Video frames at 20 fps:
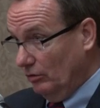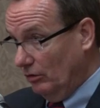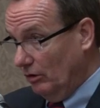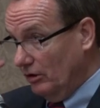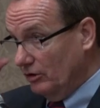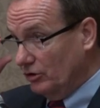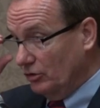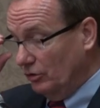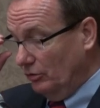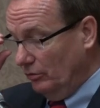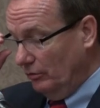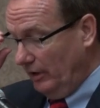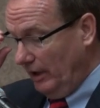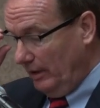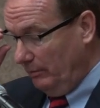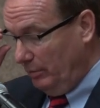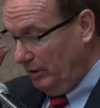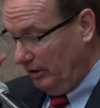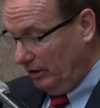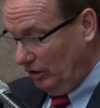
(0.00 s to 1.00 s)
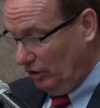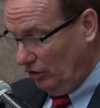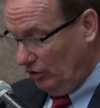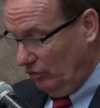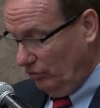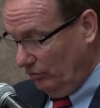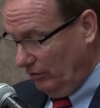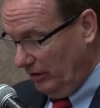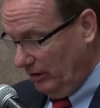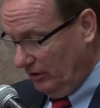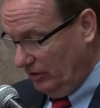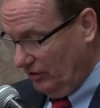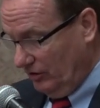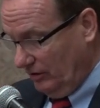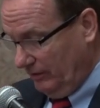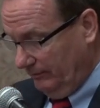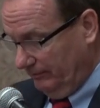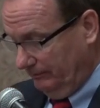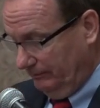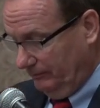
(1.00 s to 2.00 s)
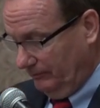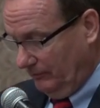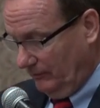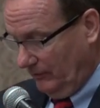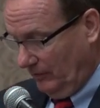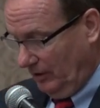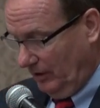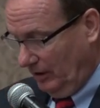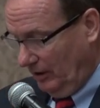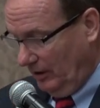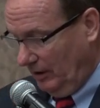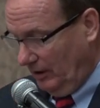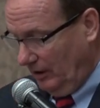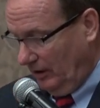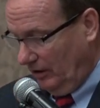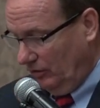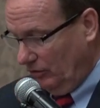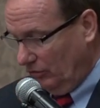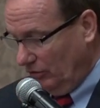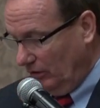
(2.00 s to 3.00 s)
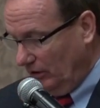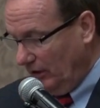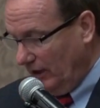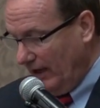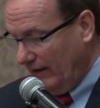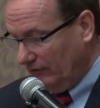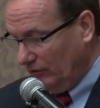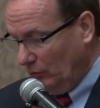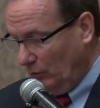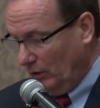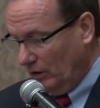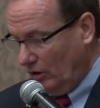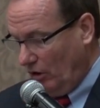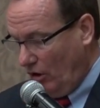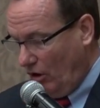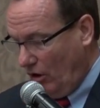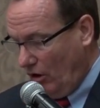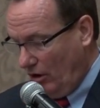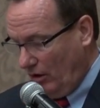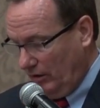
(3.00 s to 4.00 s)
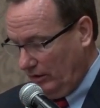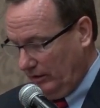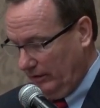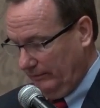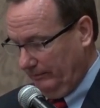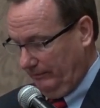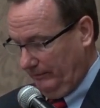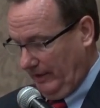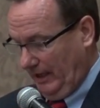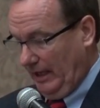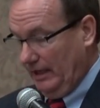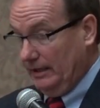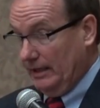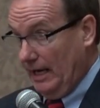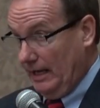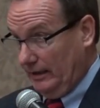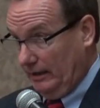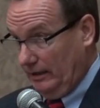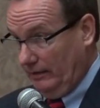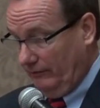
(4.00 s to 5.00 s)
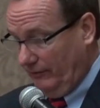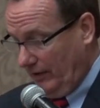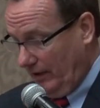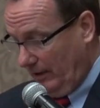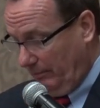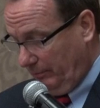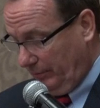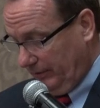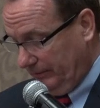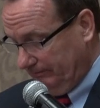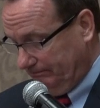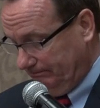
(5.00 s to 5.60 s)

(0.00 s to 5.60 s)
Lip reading: are also a bit curious. You're going to have to work hard and not give up,